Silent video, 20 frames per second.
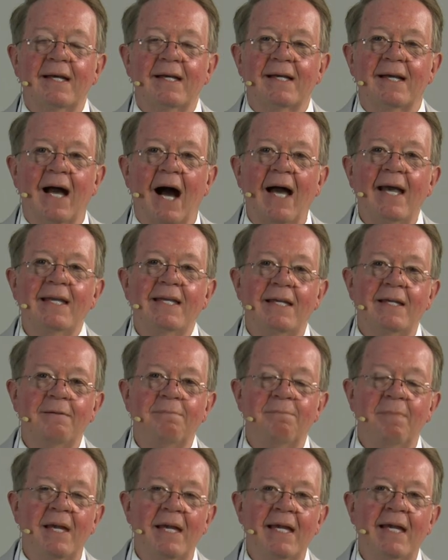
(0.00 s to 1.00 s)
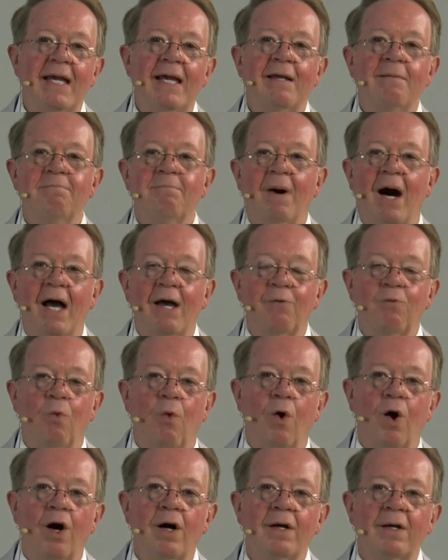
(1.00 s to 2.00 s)
guiding me in my
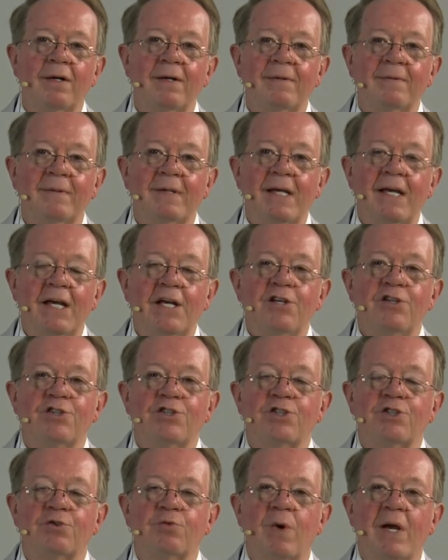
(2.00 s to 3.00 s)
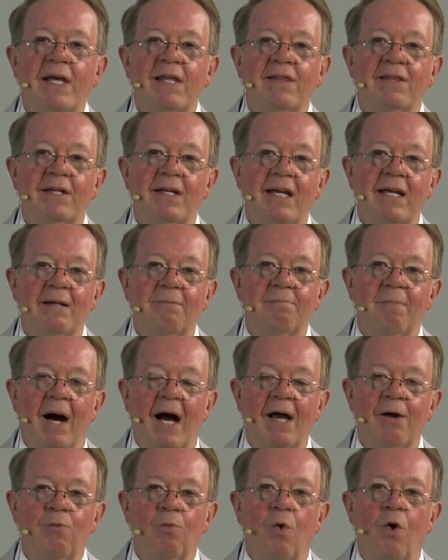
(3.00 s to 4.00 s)
walk, strengthening
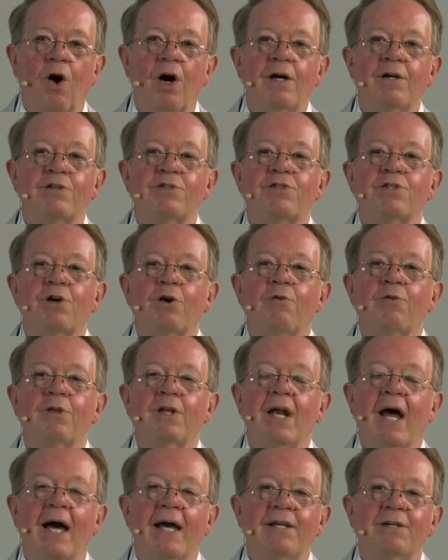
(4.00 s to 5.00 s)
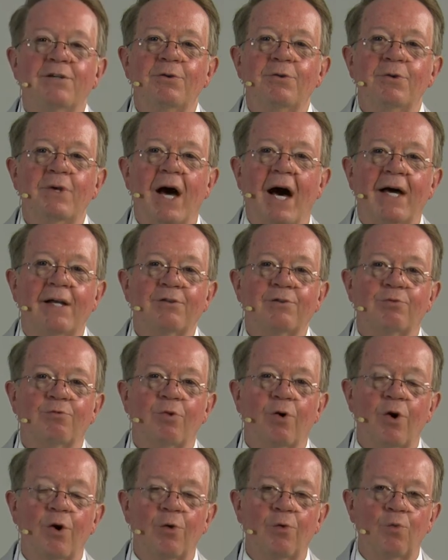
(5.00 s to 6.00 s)
my walk so that I not
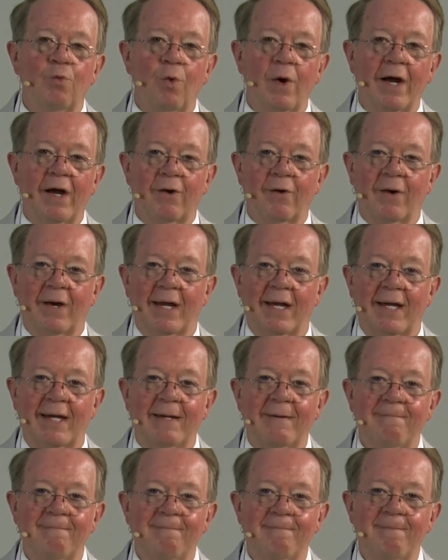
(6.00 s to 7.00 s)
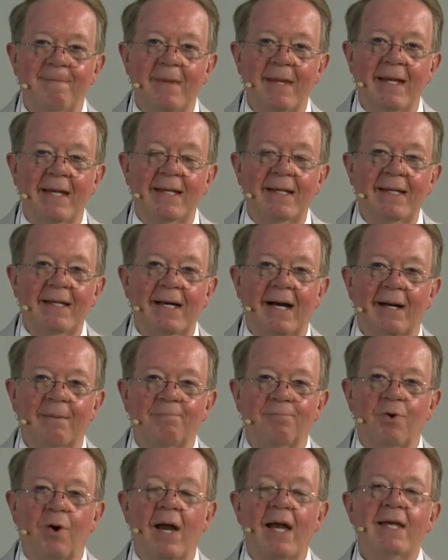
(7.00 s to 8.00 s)
grow weary. I
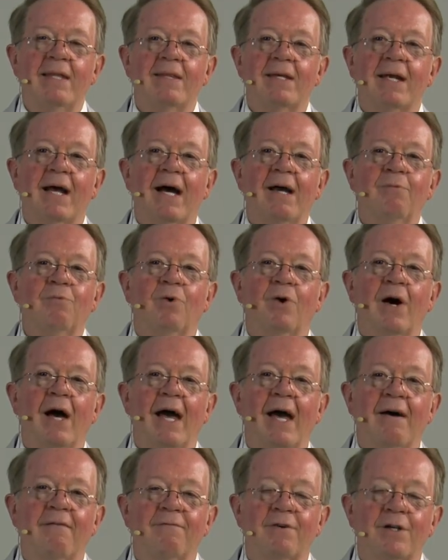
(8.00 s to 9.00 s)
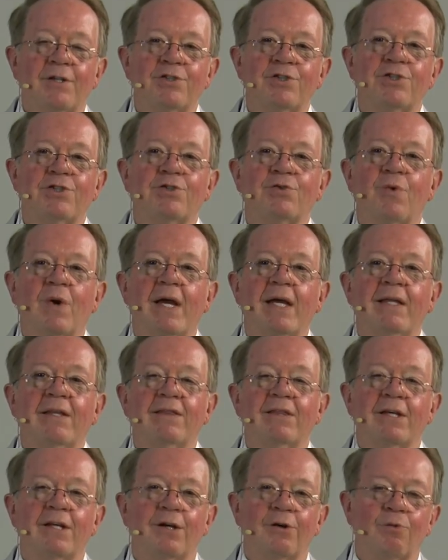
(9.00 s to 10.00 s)
pray that I will have a
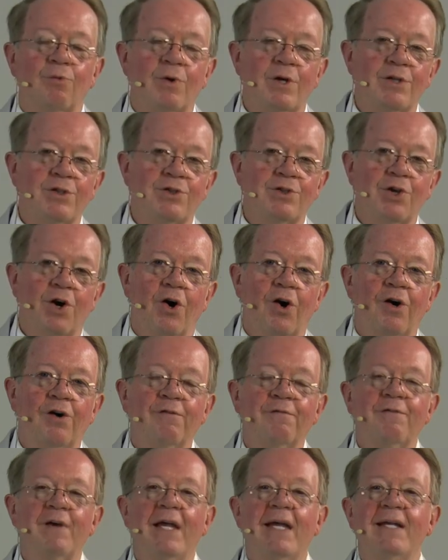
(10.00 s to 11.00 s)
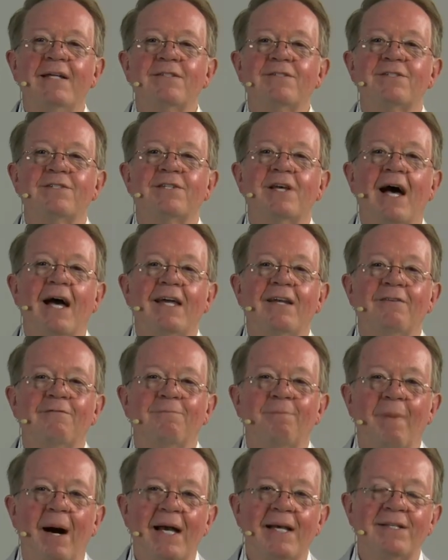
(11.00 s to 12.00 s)
strength and a resolve inside of
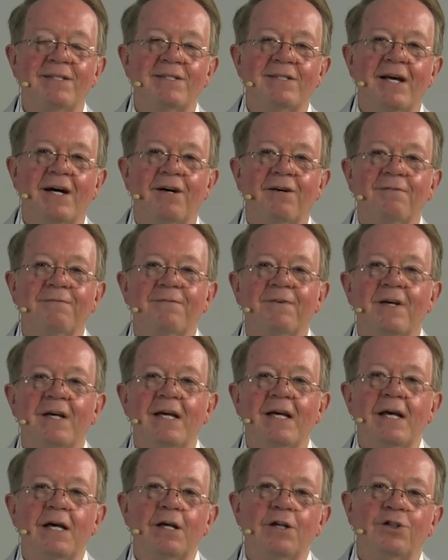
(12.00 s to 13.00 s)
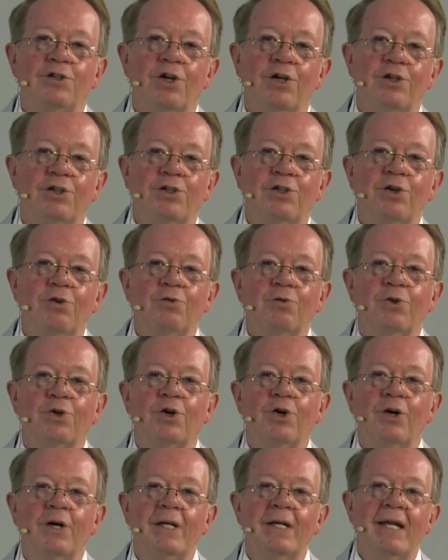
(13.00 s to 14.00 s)
myself to do
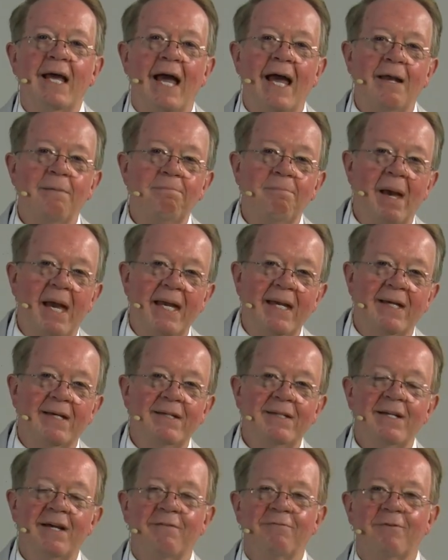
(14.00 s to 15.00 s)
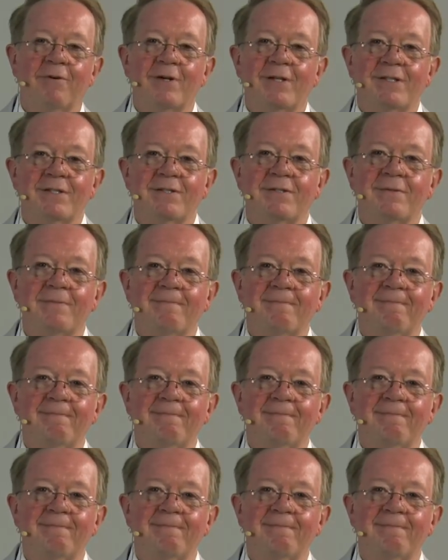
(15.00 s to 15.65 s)
good and make a difference.